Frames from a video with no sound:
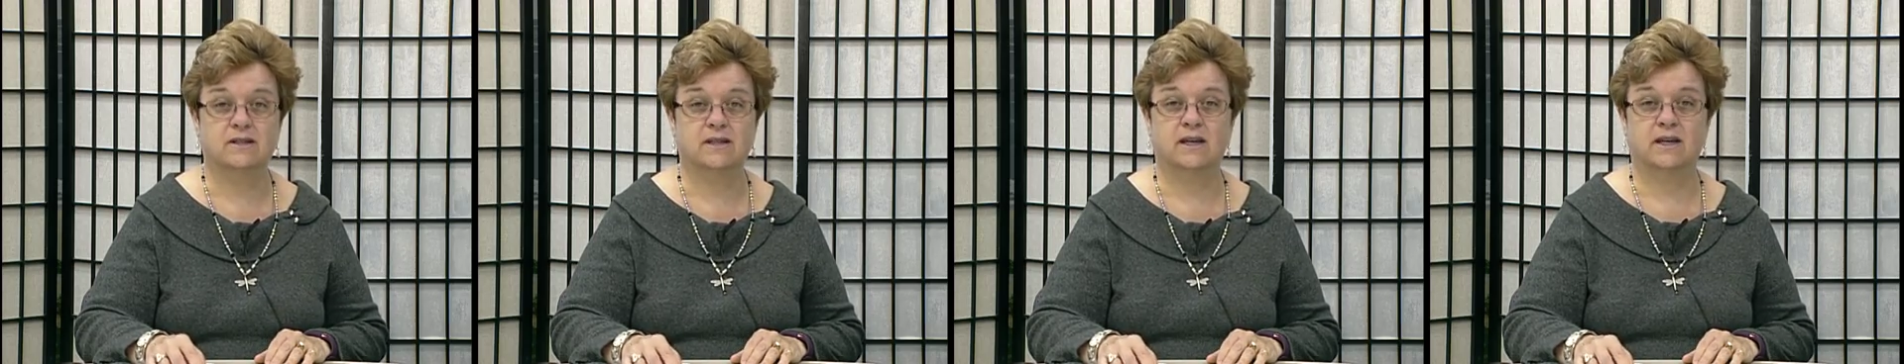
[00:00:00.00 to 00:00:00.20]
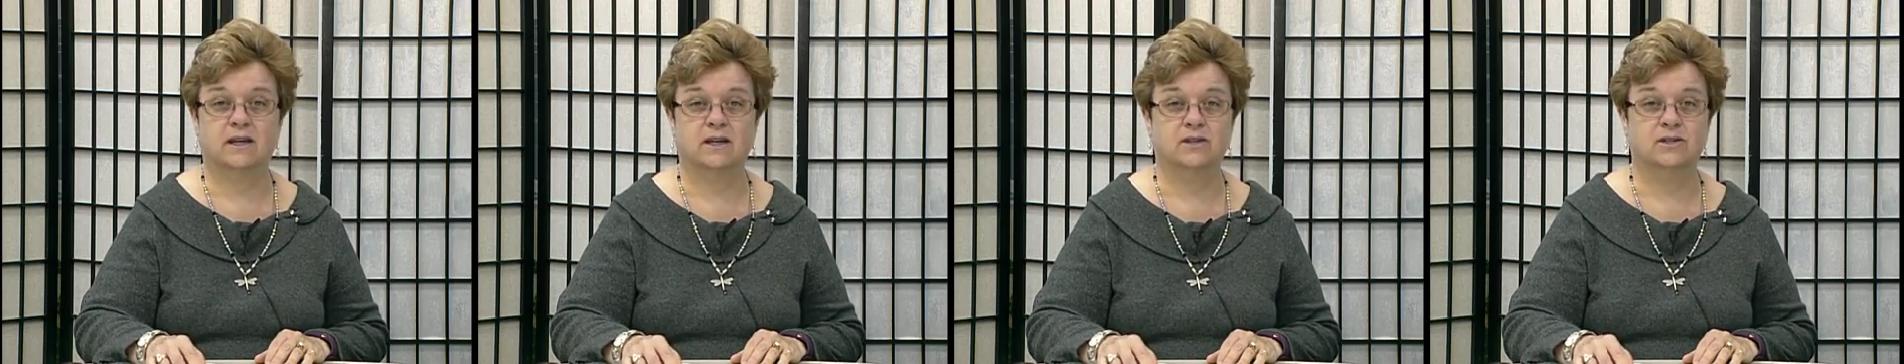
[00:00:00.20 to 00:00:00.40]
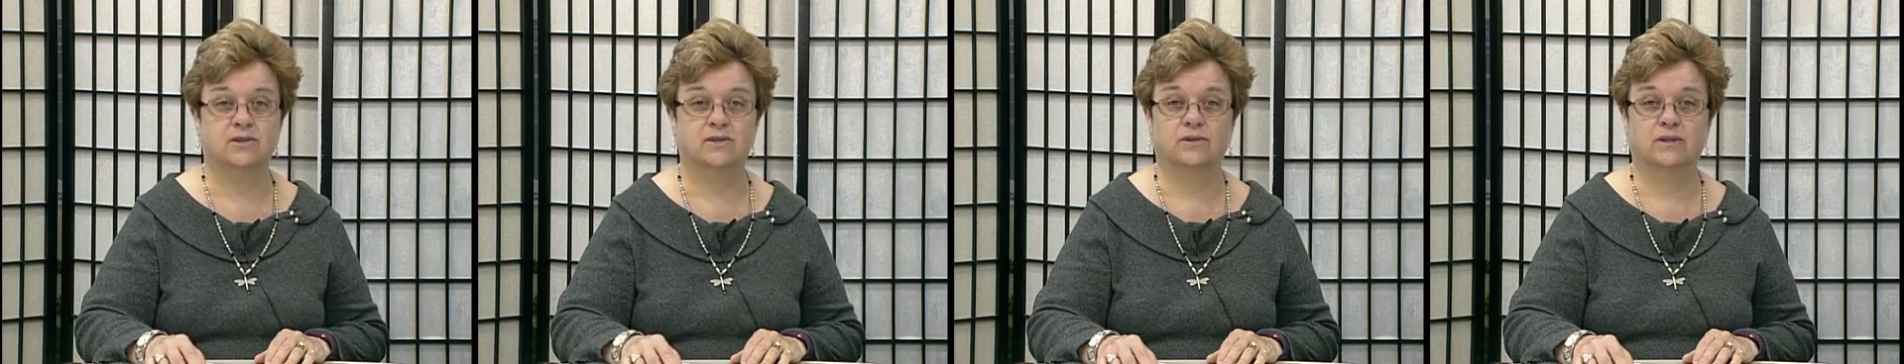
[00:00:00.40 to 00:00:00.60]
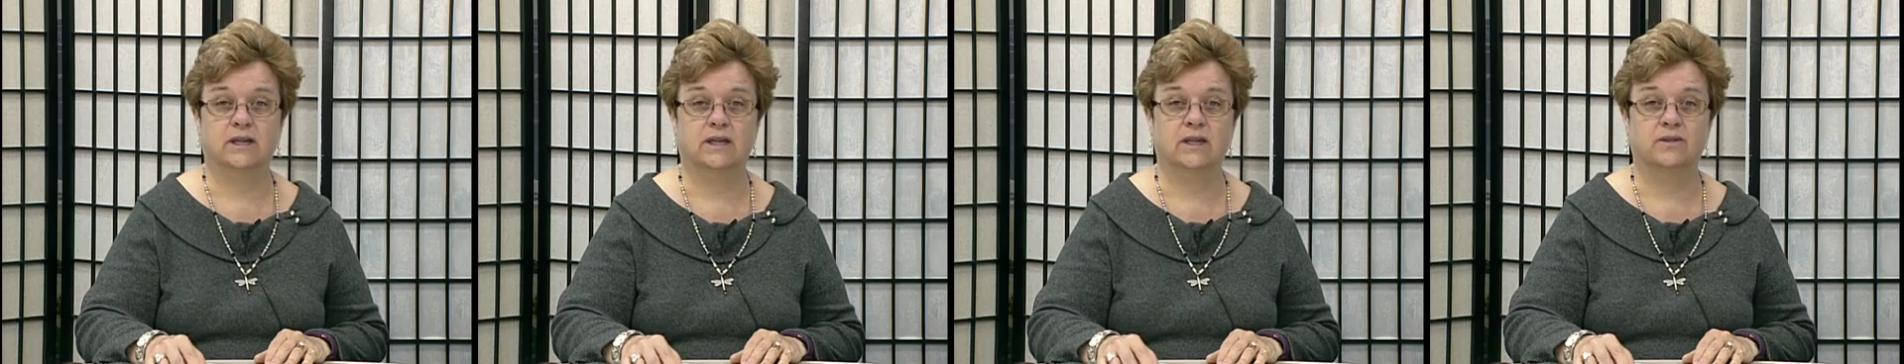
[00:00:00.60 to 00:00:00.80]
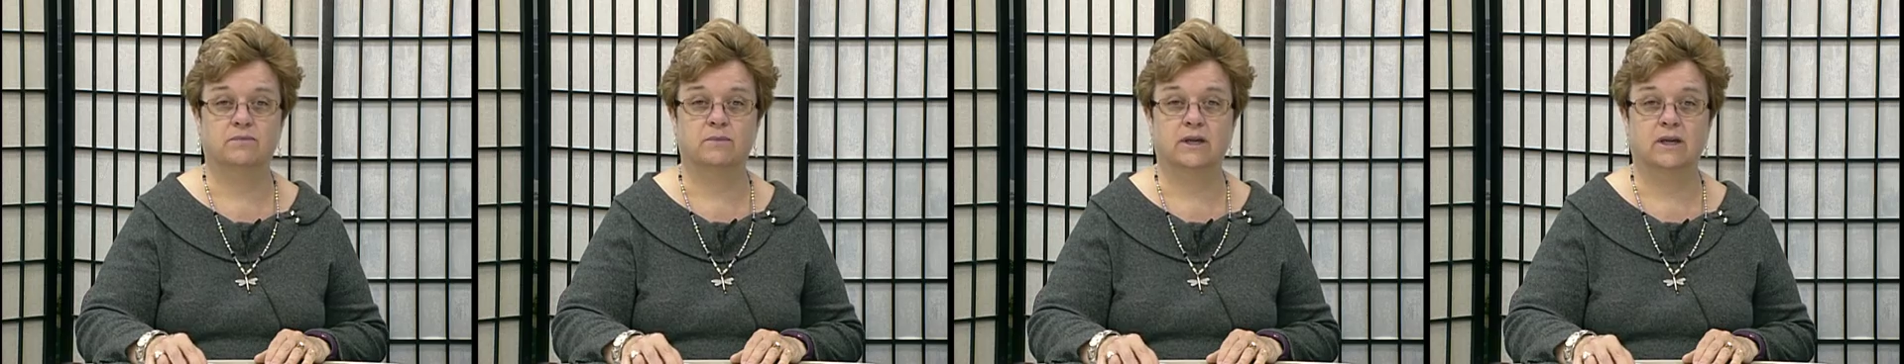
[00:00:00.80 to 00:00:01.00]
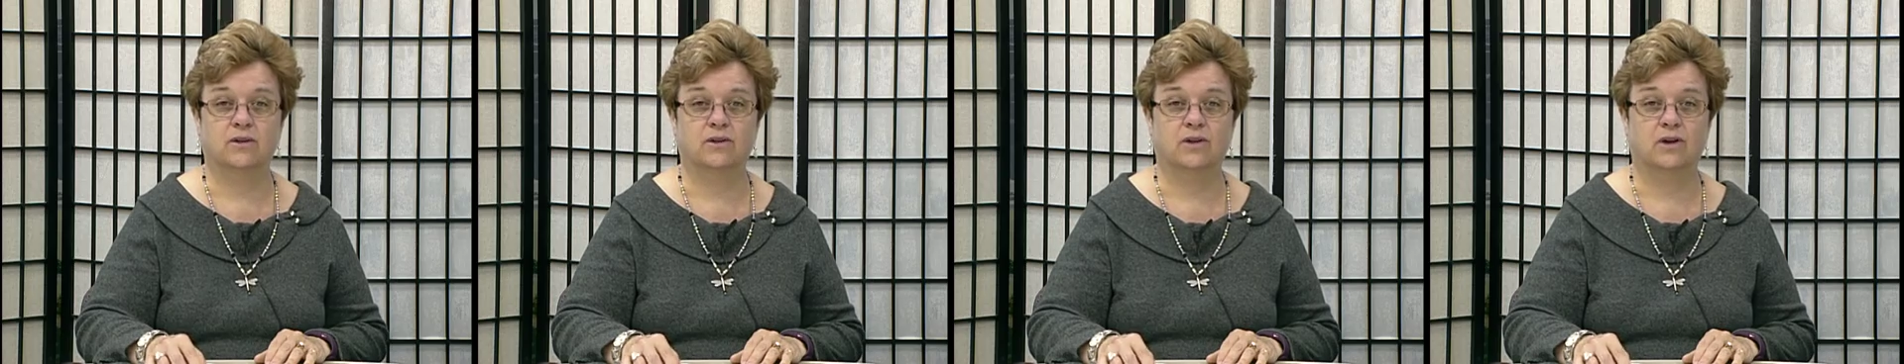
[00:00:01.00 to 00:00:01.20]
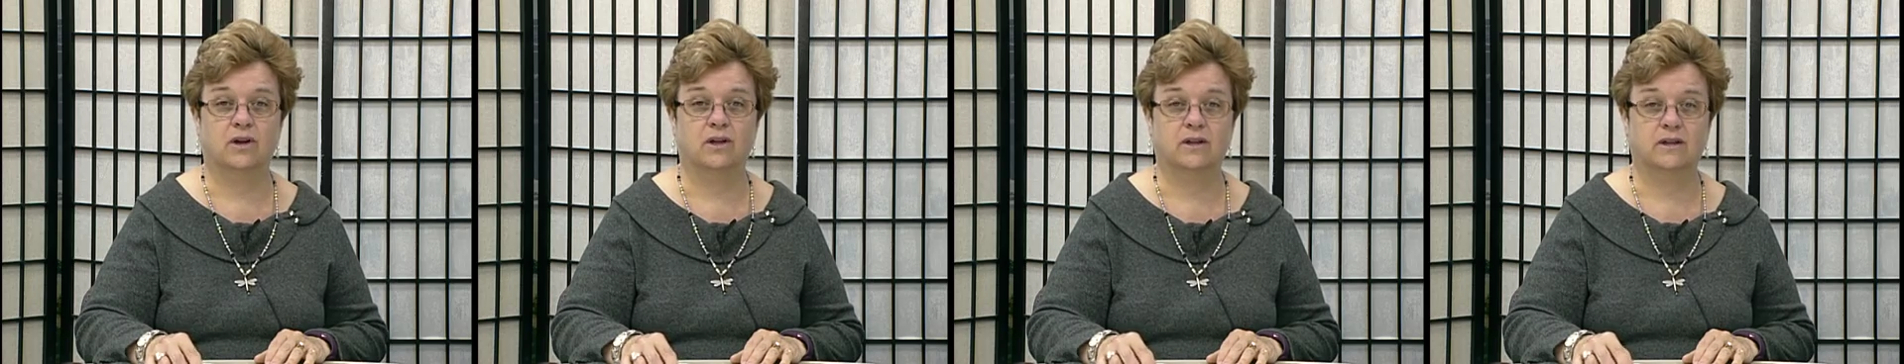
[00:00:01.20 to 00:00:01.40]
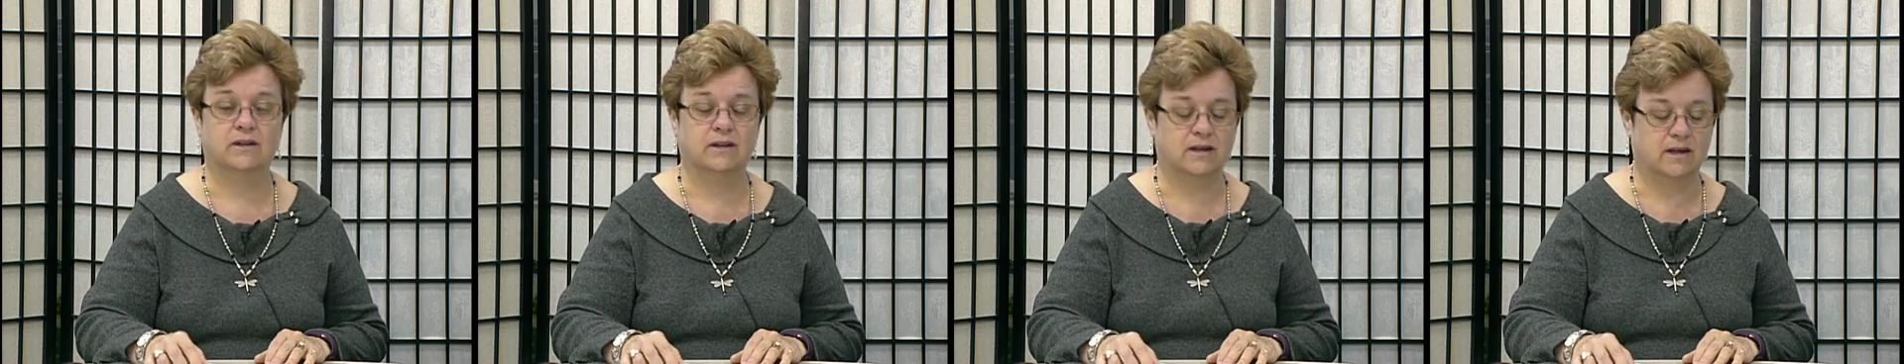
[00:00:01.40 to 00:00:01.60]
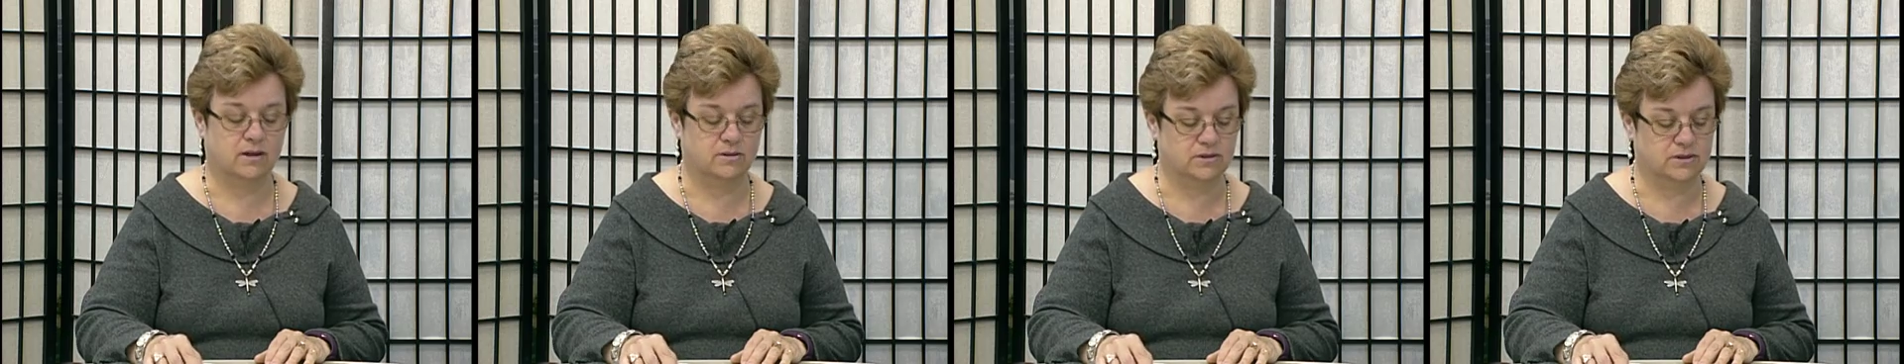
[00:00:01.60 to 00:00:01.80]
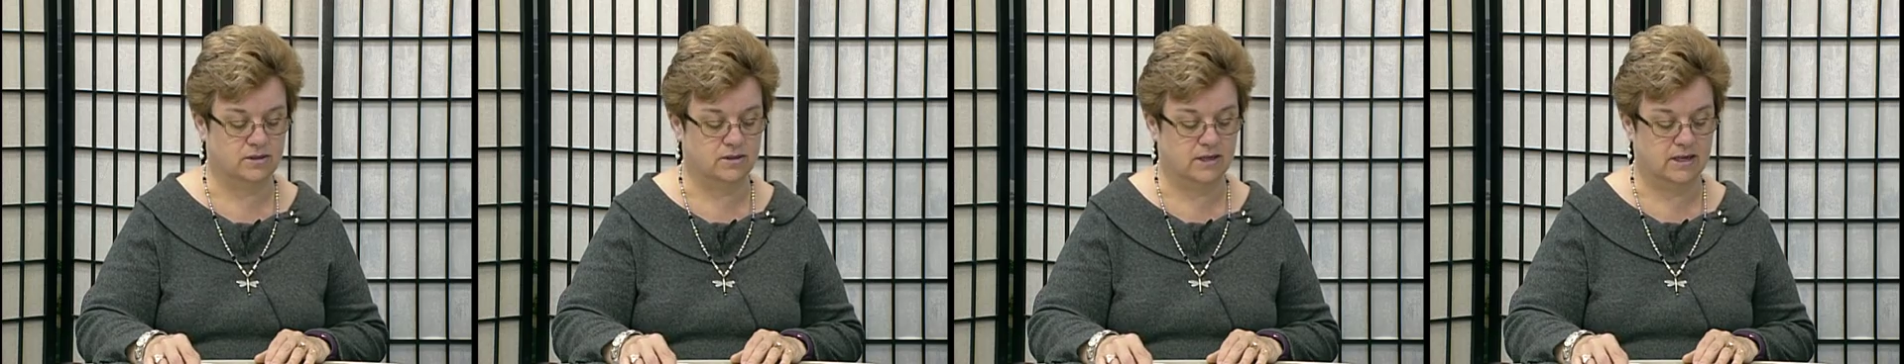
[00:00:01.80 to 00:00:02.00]
they can certainly give me a call at the
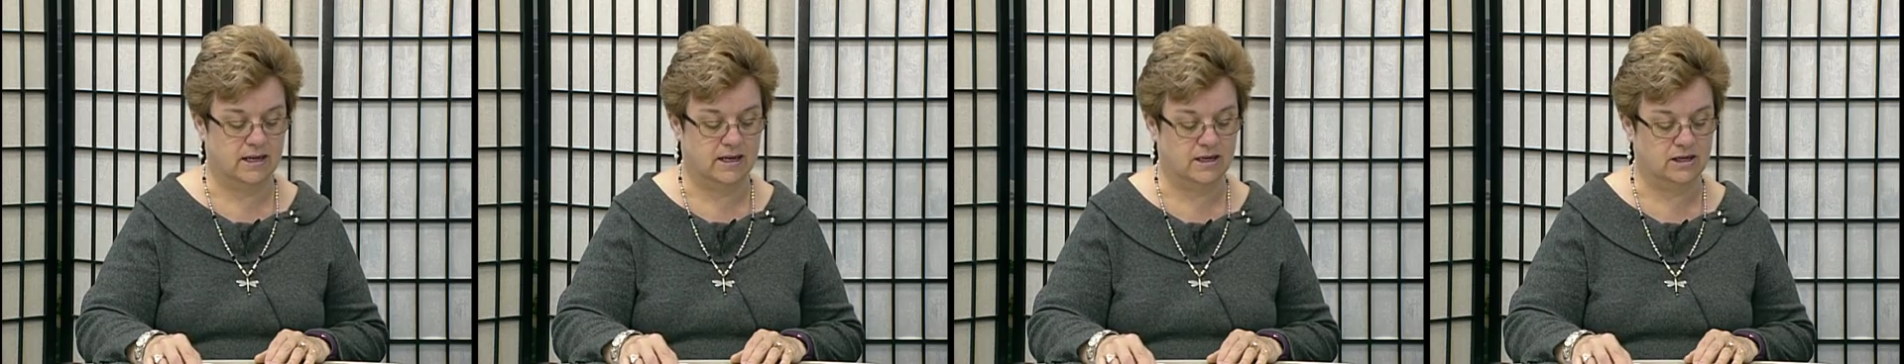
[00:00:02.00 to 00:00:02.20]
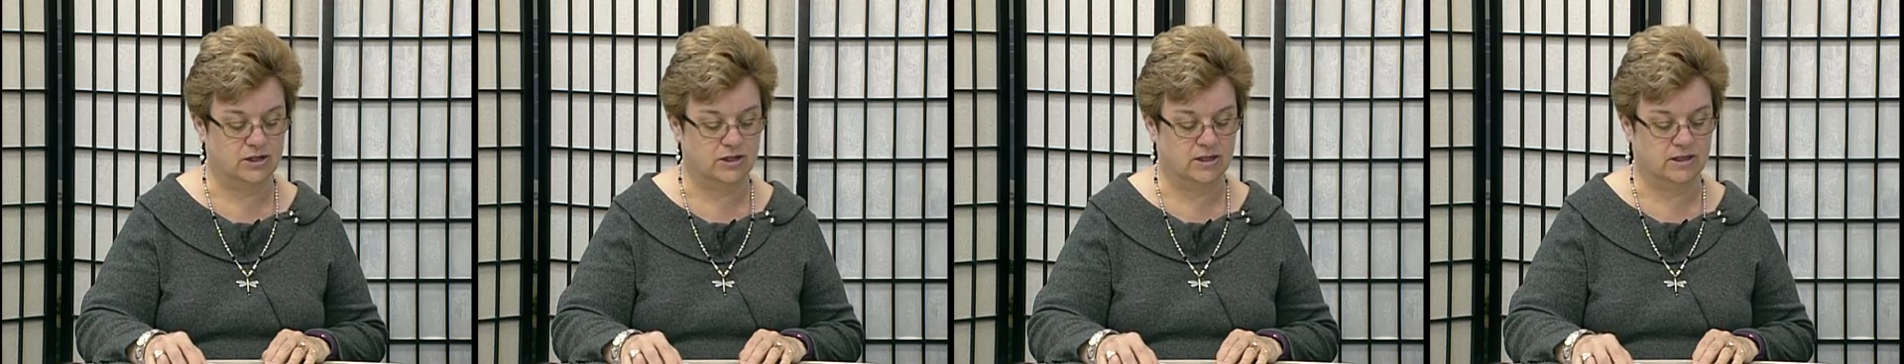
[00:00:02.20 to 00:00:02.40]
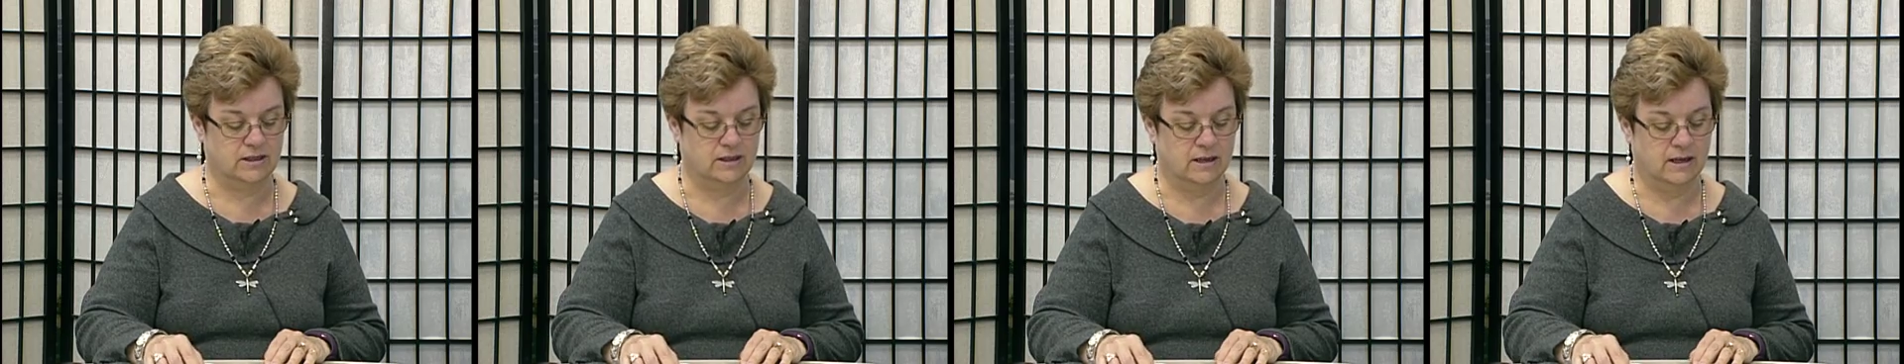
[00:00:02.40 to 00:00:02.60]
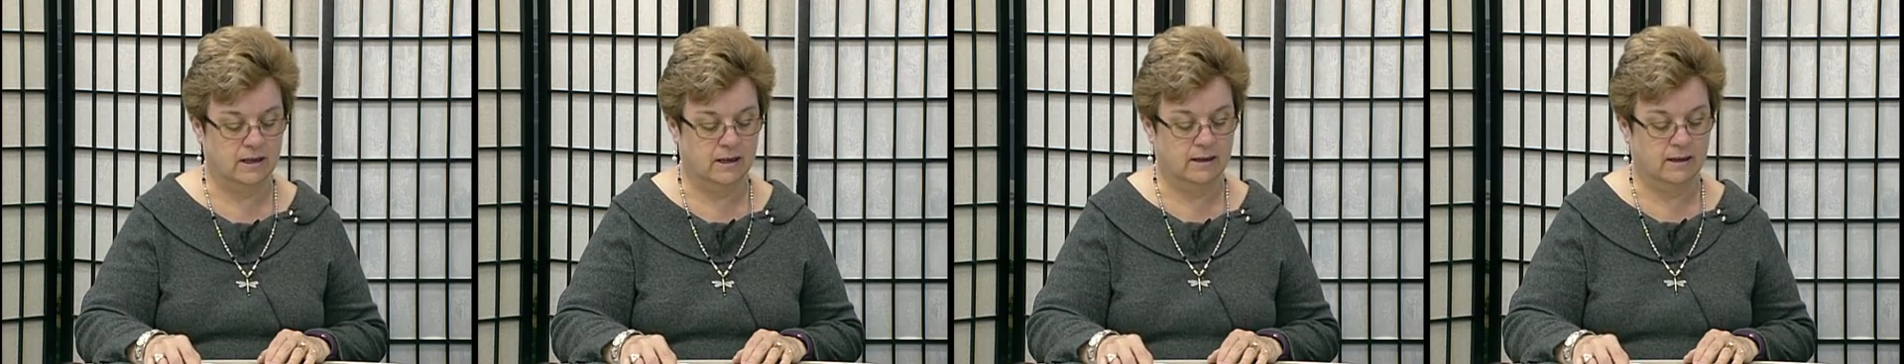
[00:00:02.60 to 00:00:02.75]
Council on Aging.